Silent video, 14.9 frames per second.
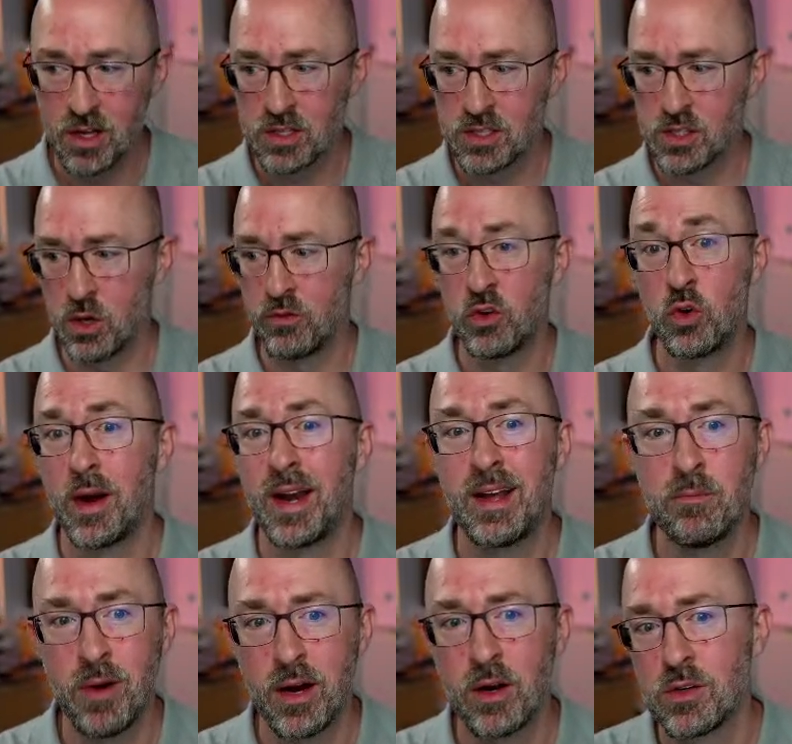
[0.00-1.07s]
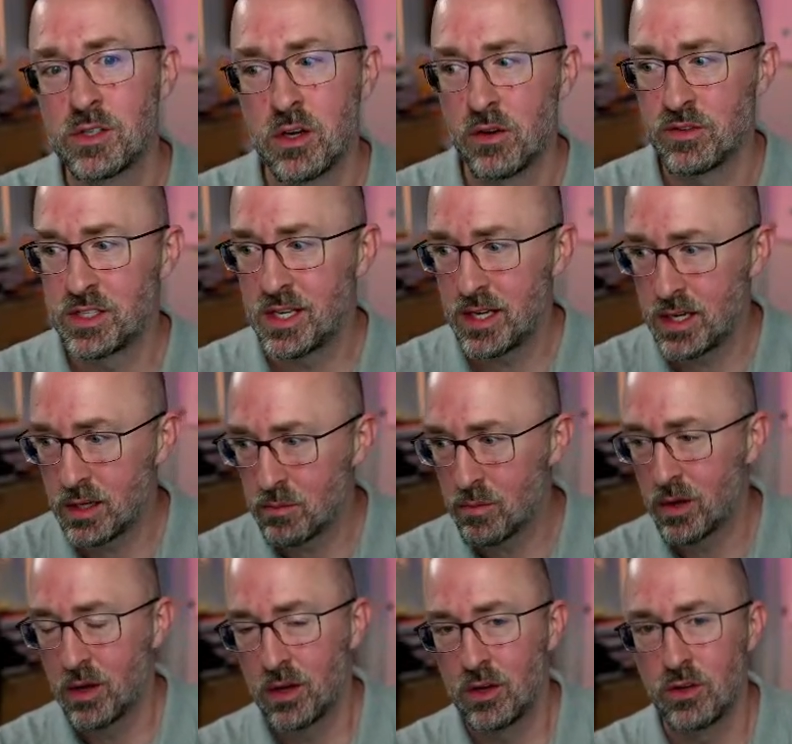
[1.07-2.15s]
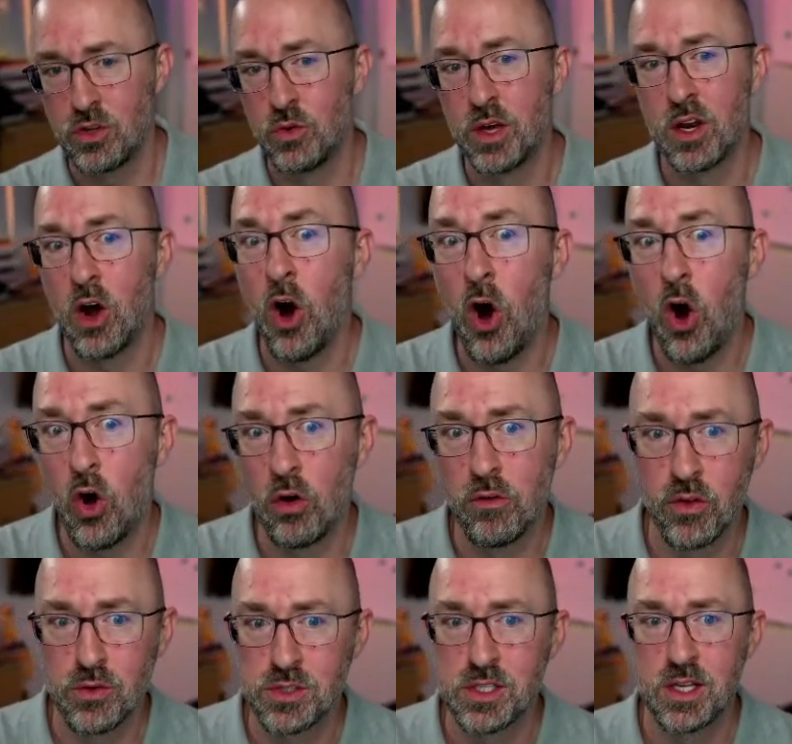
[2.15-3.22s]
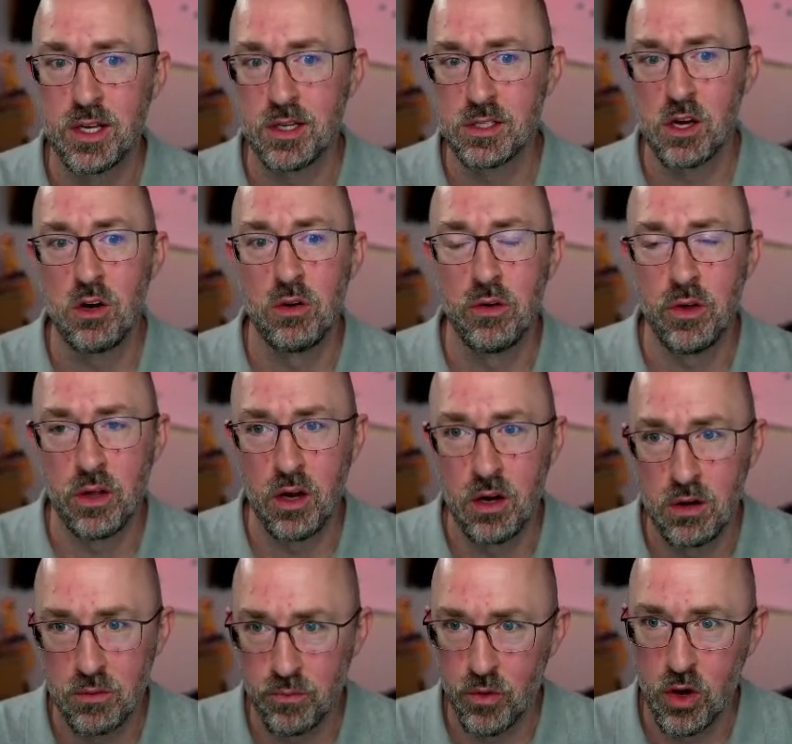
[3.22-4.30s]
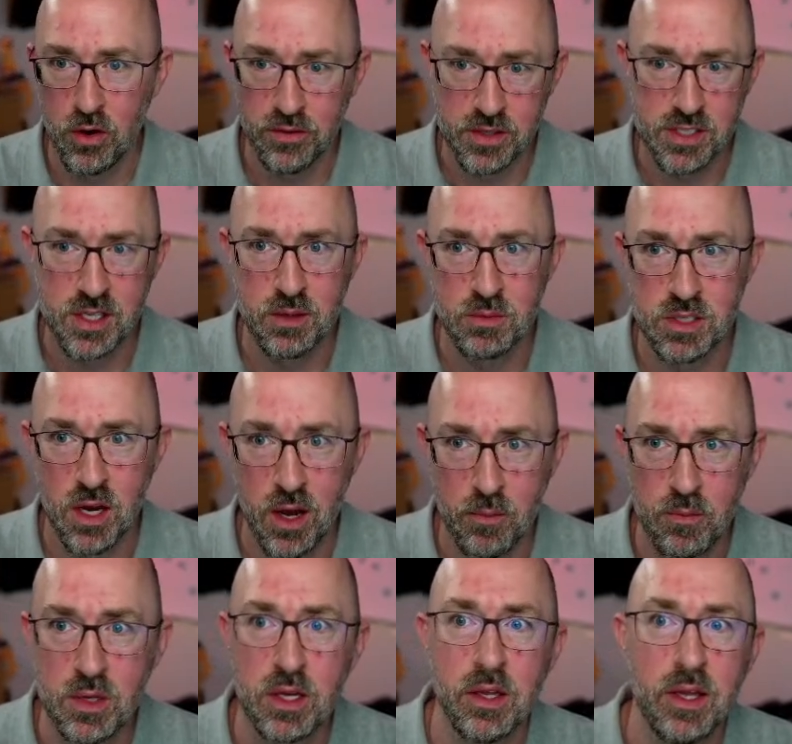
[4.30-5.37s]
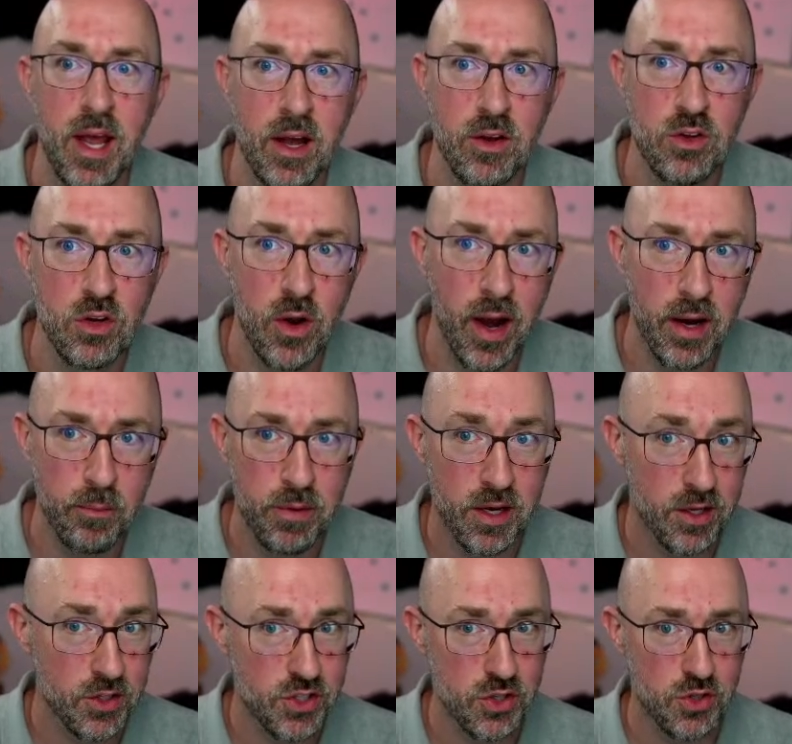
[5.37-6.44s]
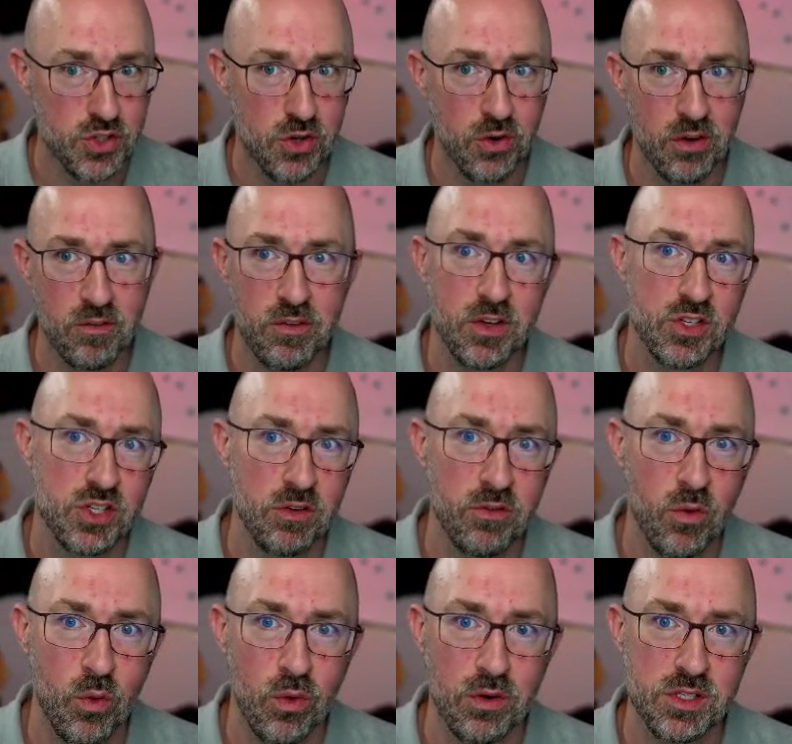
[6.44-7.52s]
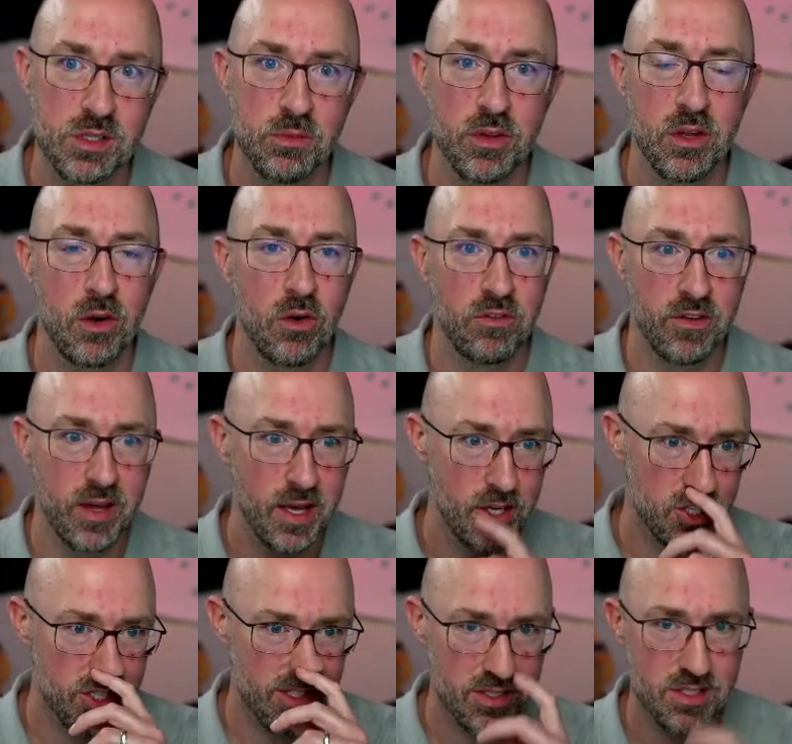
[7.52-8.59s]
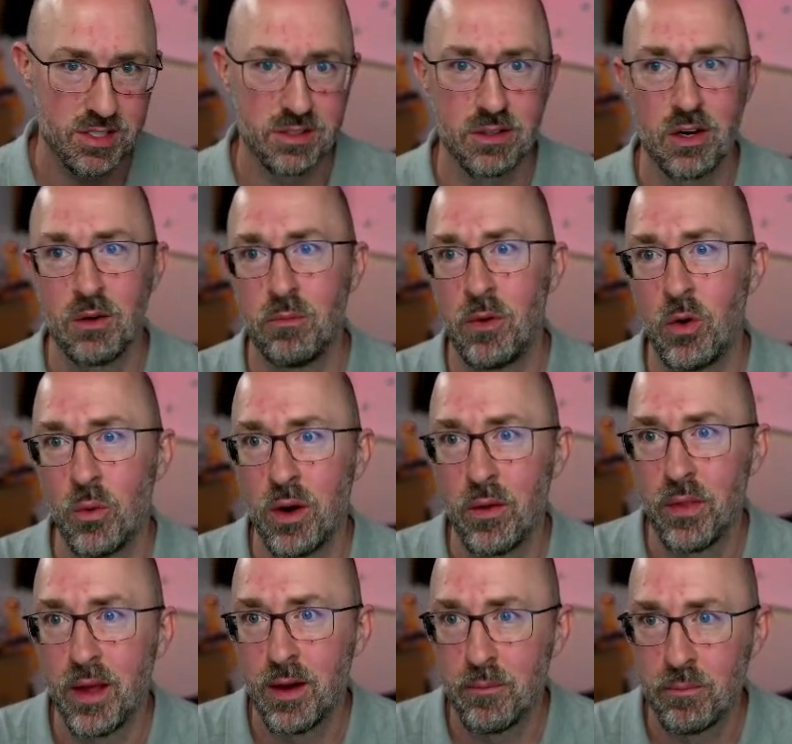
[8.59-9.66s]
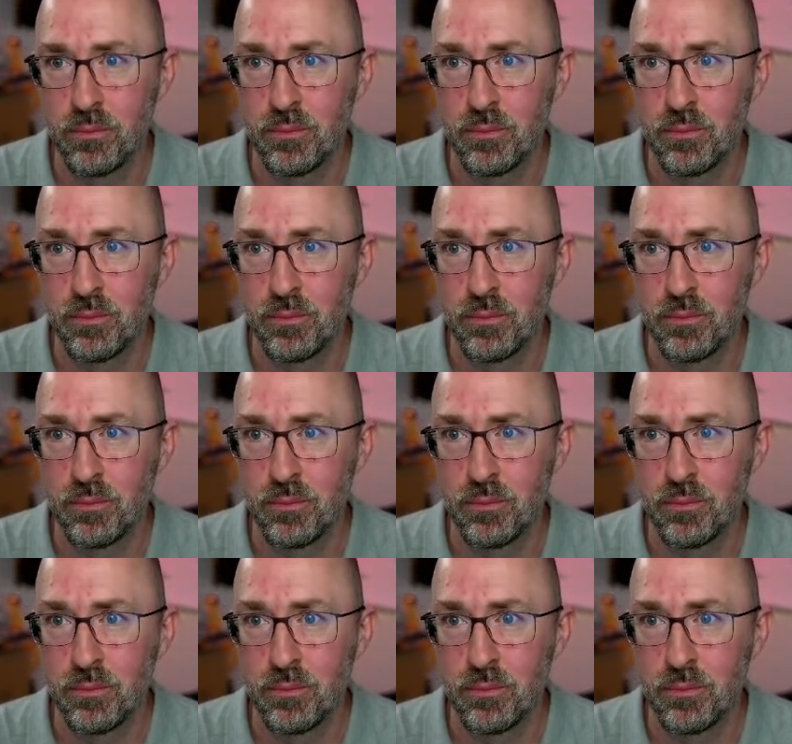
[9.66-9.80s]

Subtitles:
So if you create a Microsoft team, you get all of those things all at the same time. And now you know how to pick and choose your own adventure for some of the notifications around that.